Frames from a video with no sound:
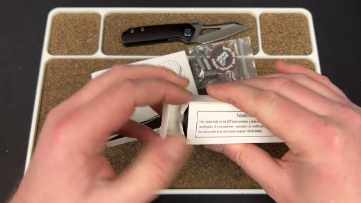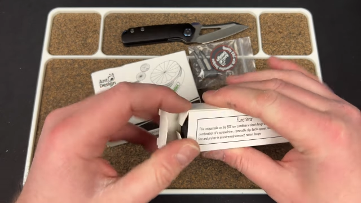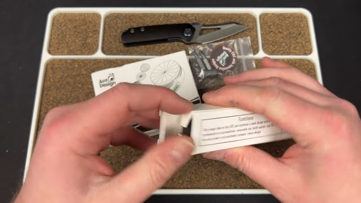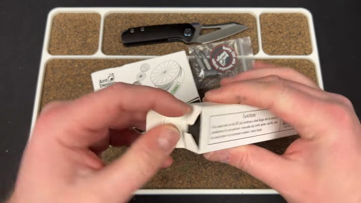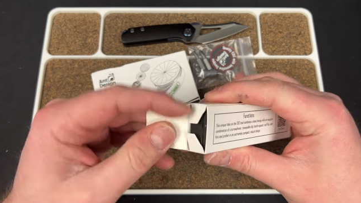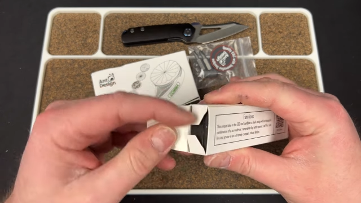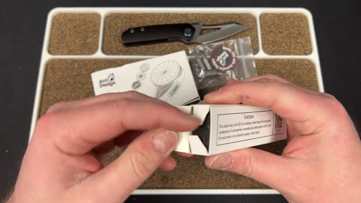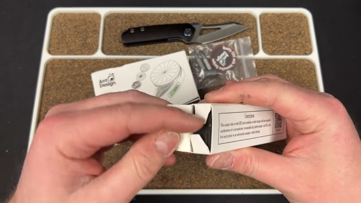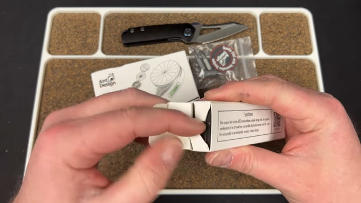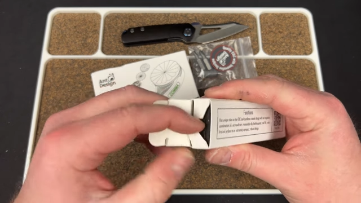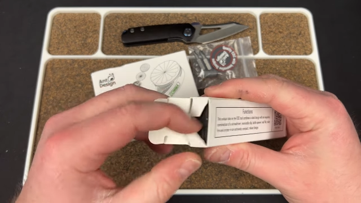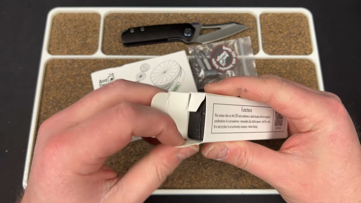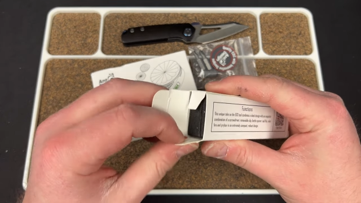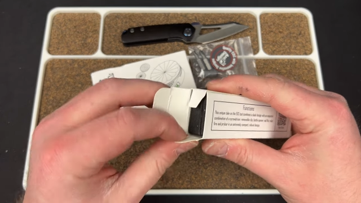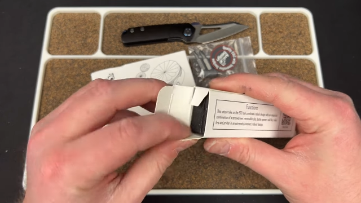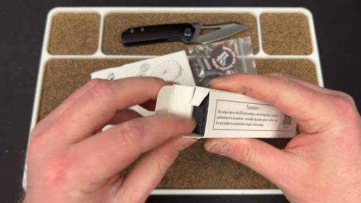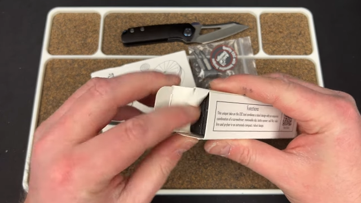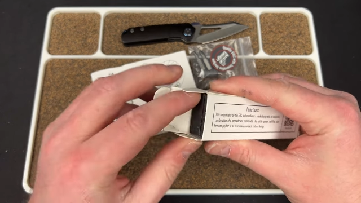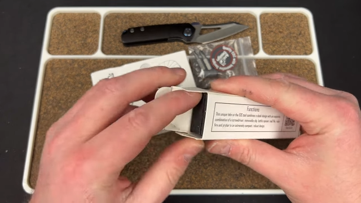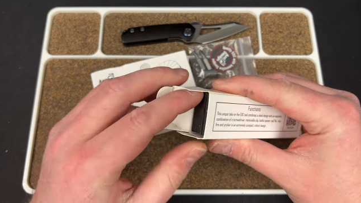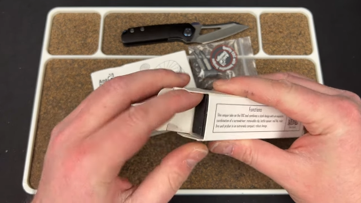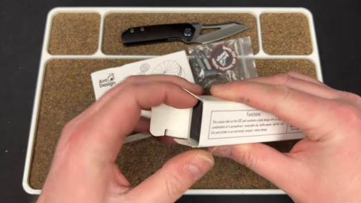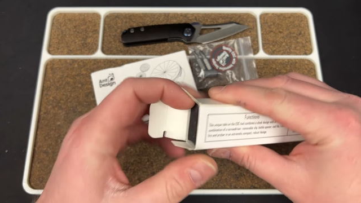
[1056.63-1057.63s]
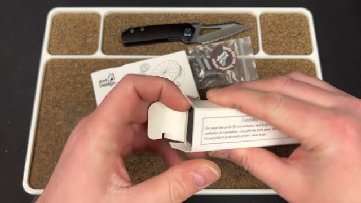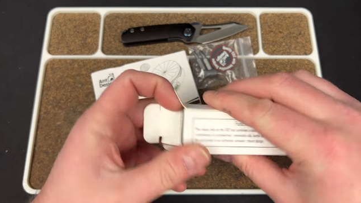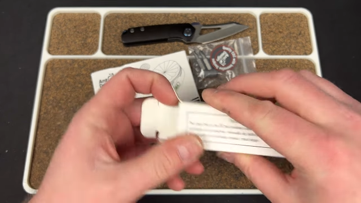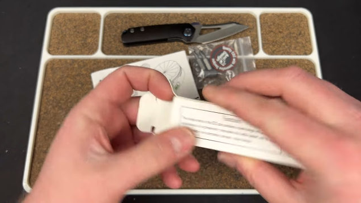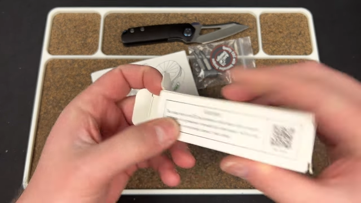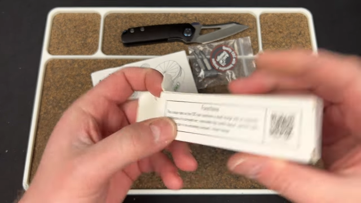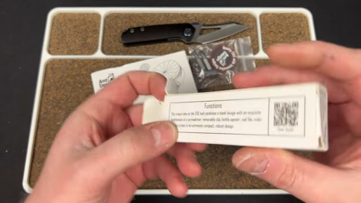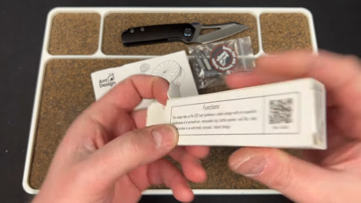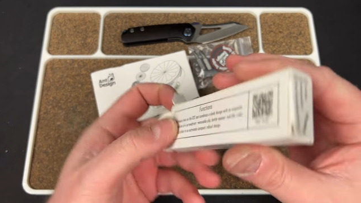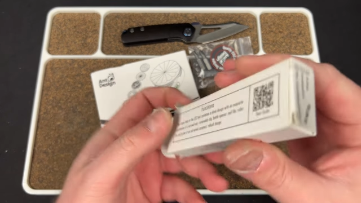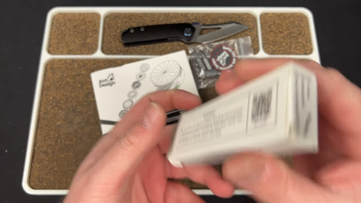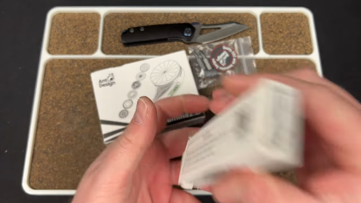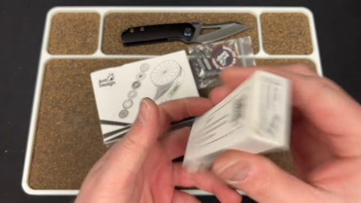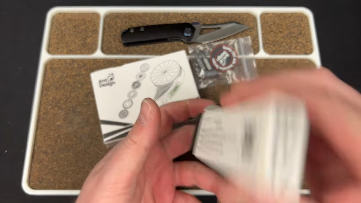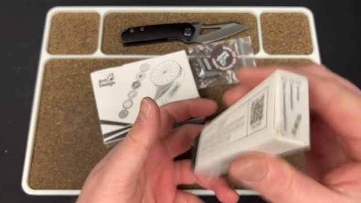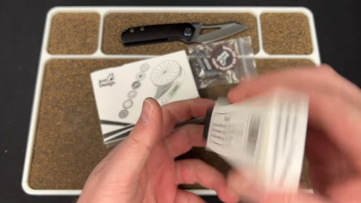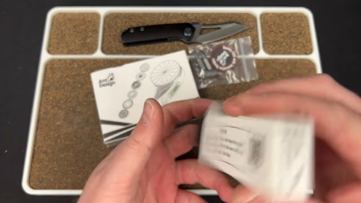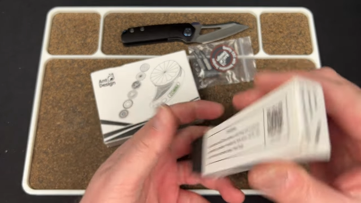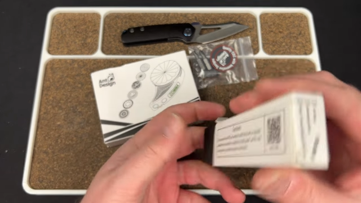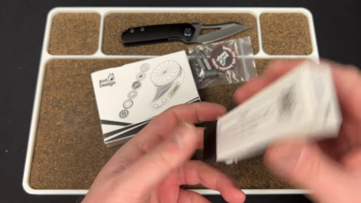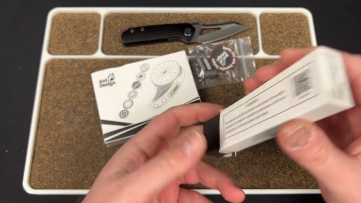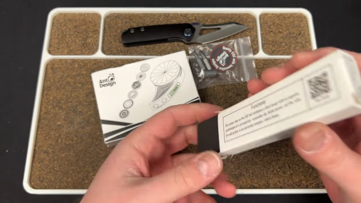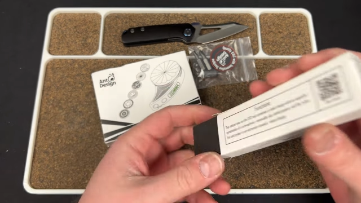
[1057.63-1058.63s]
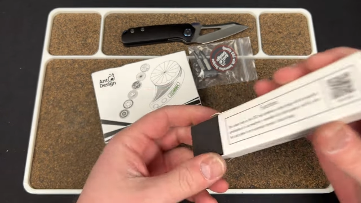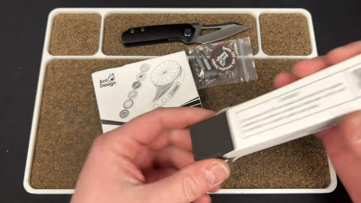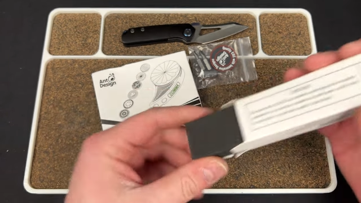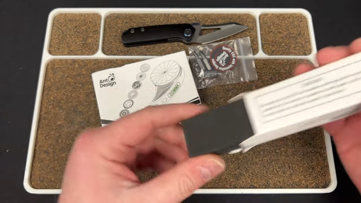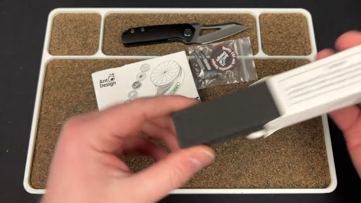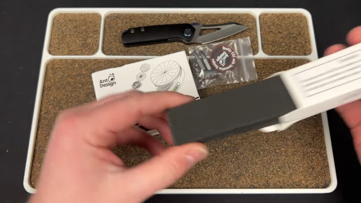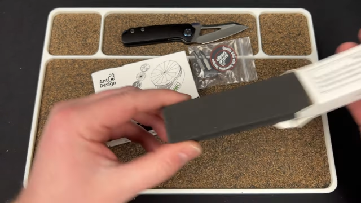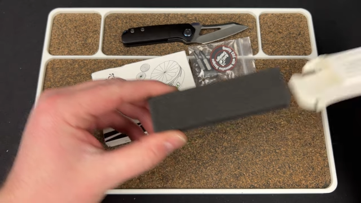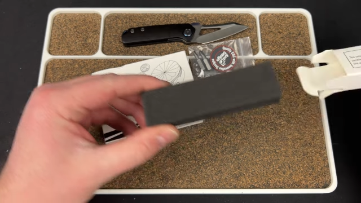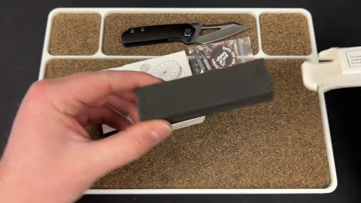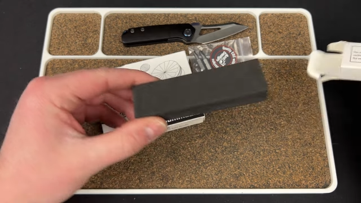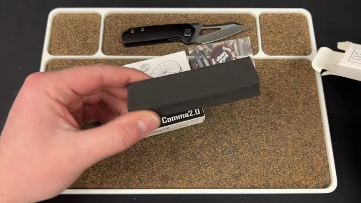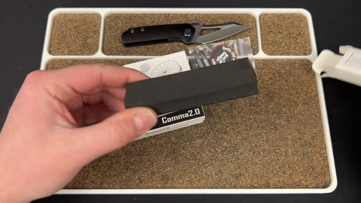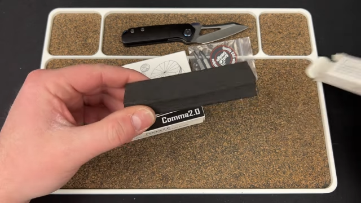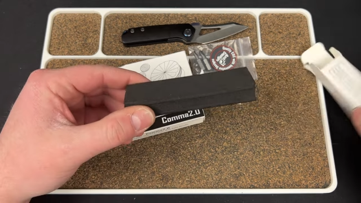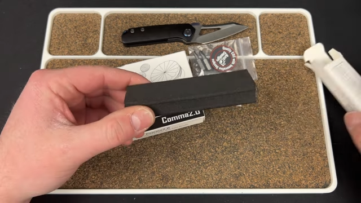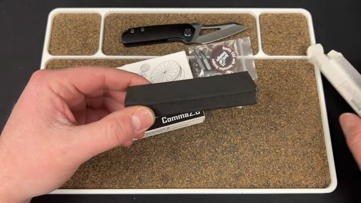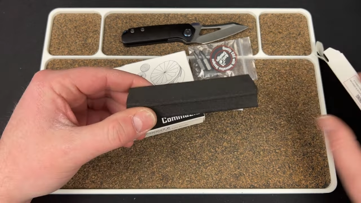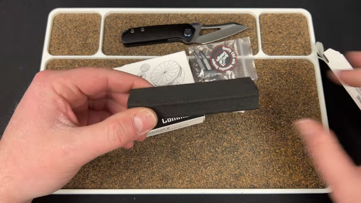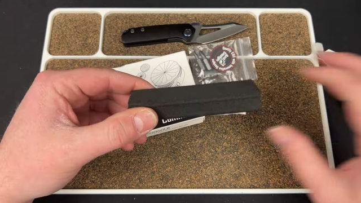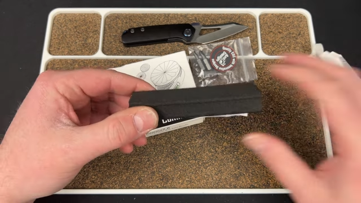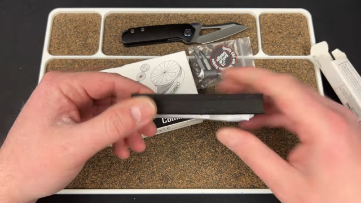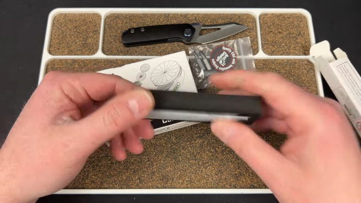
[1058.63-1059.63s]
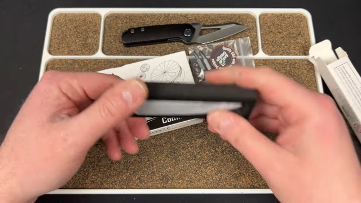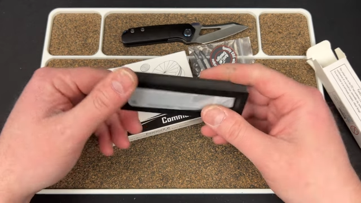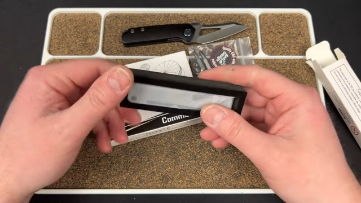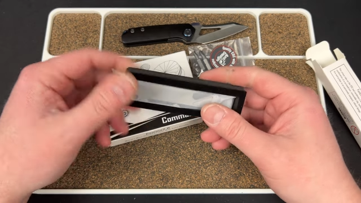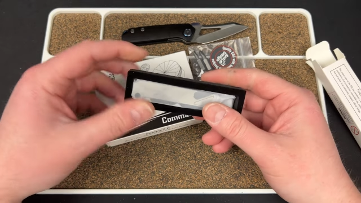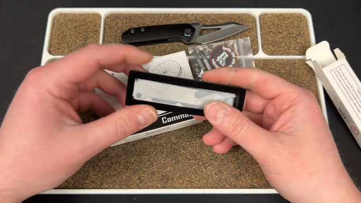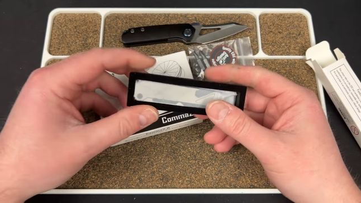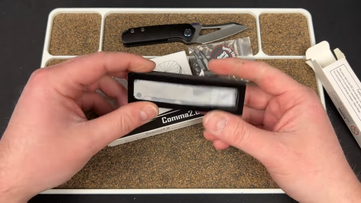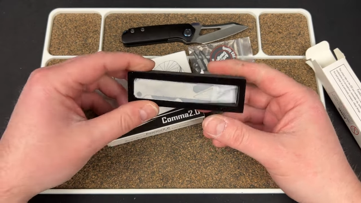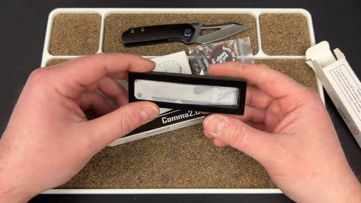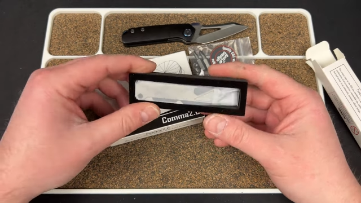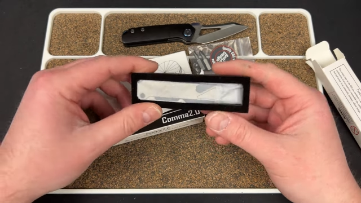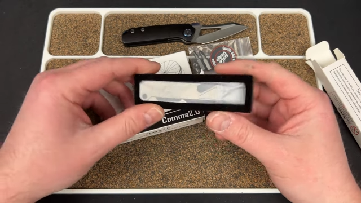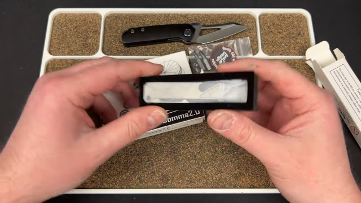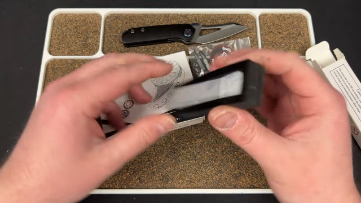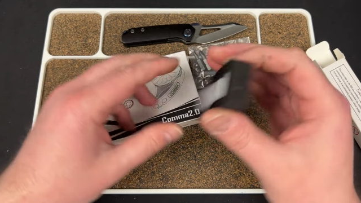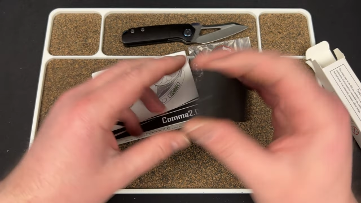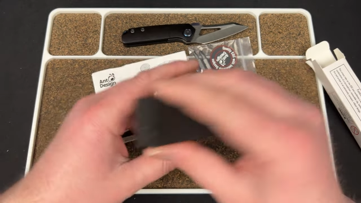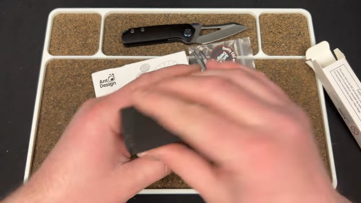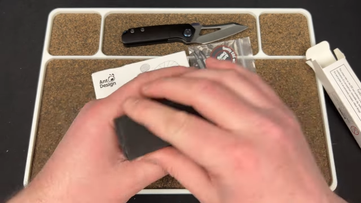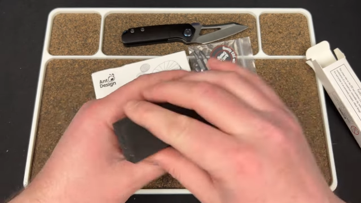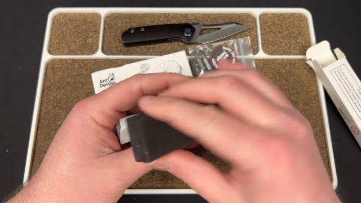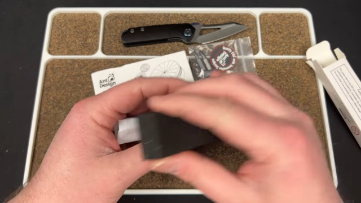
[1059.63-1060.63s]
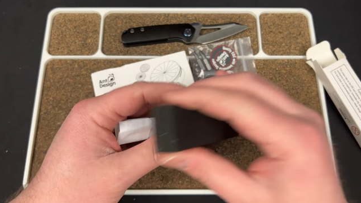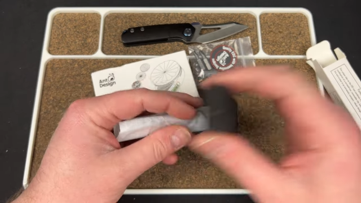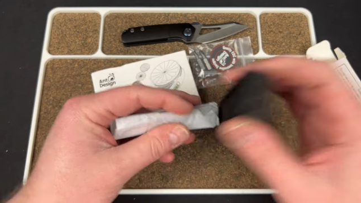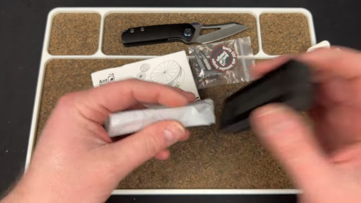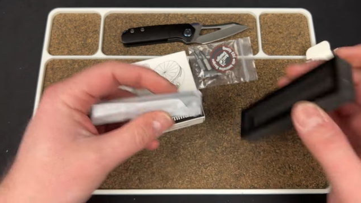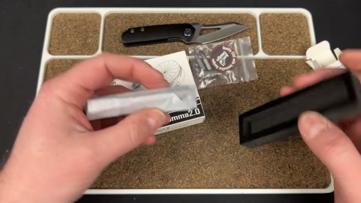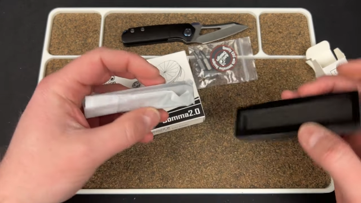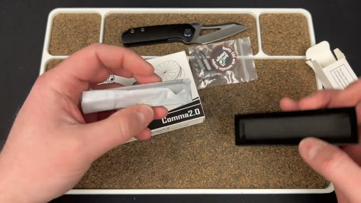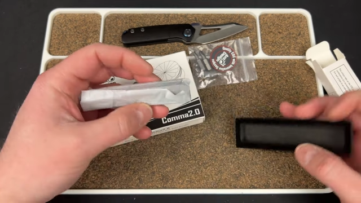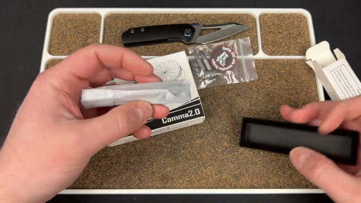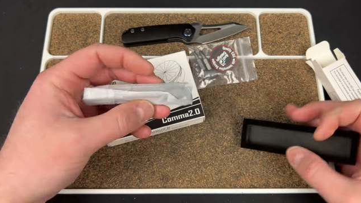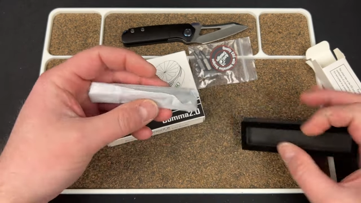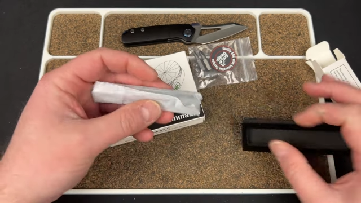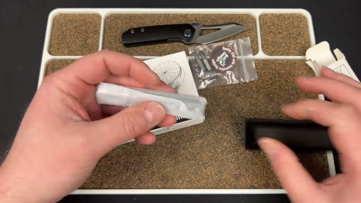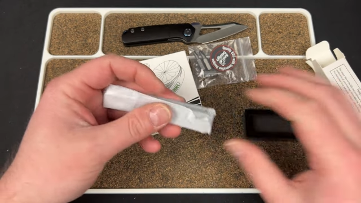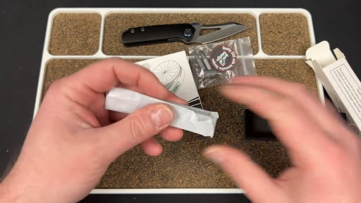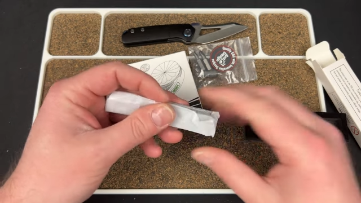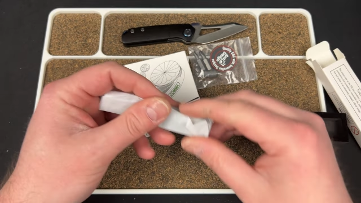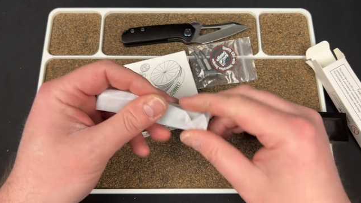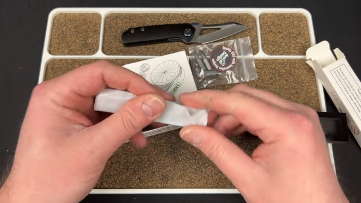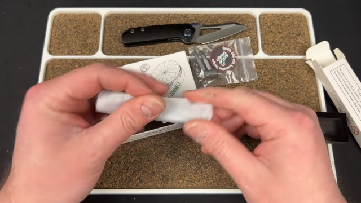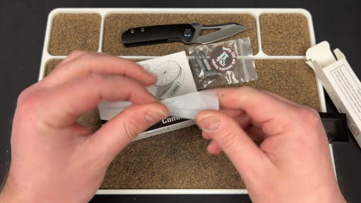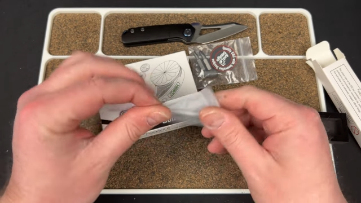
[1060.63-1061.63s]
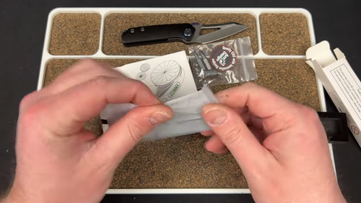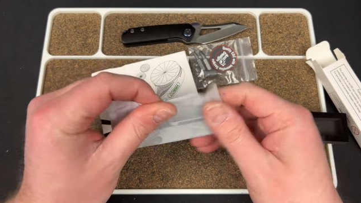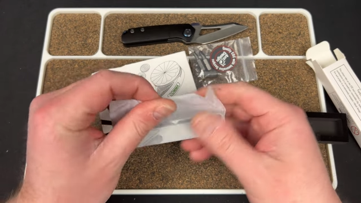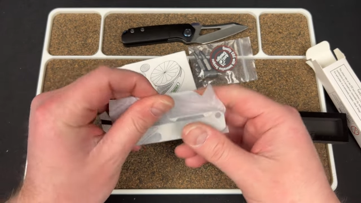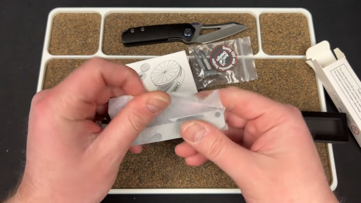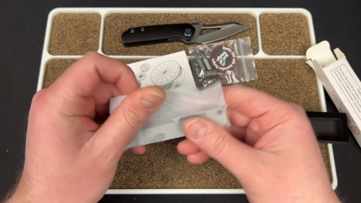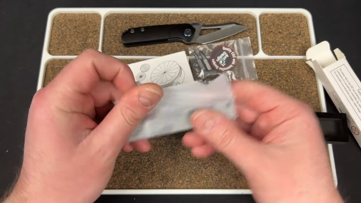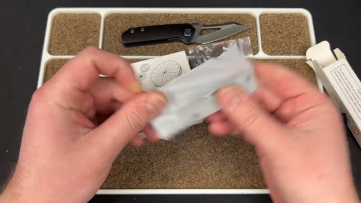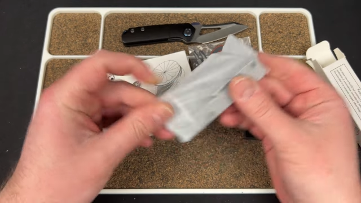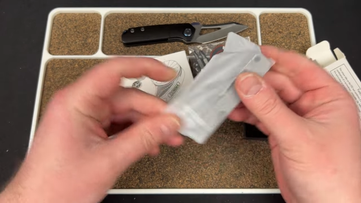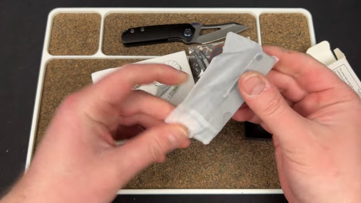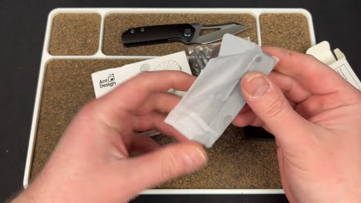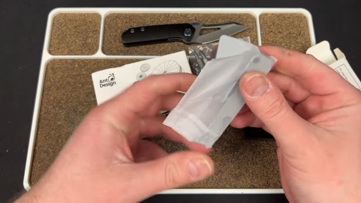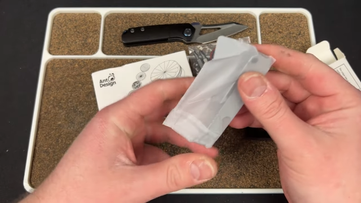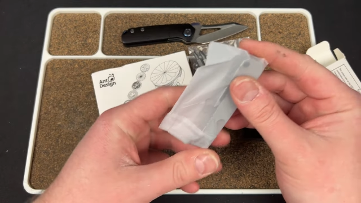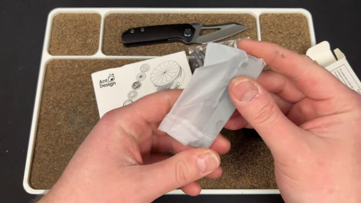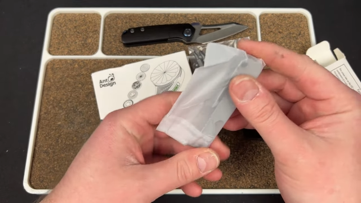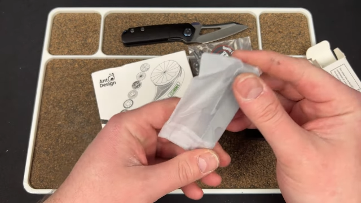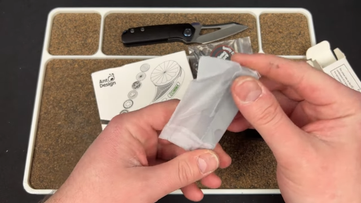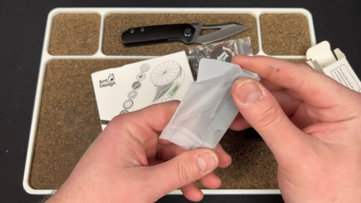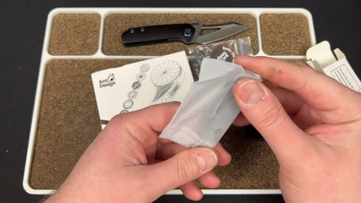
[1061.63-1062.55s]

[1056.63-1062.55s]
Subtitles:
(no speaker visible)